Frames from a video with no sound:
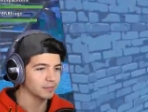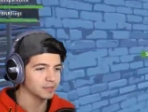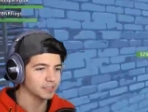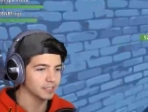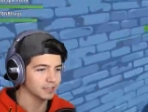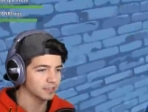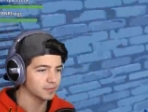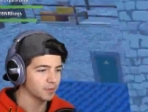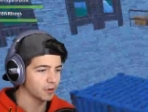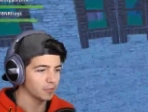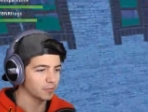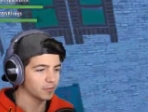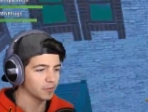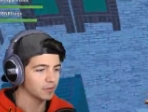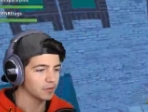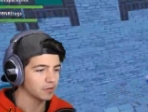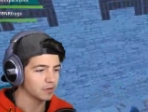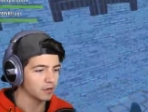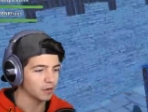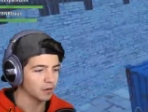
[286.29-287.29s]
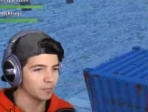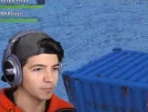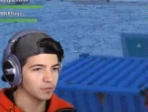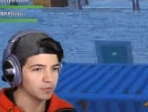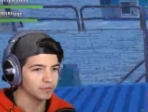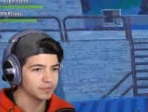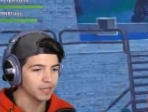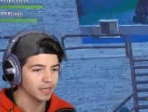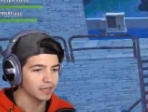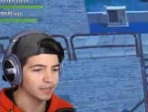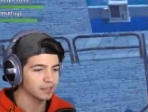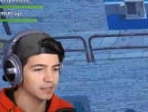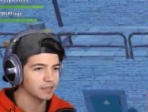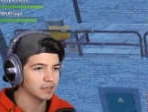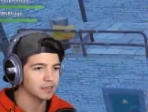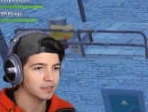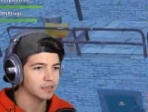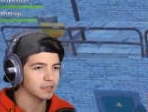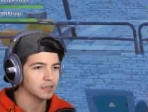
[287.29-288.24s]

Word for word: I'm gonna take this purple here, or blue no, Here, here,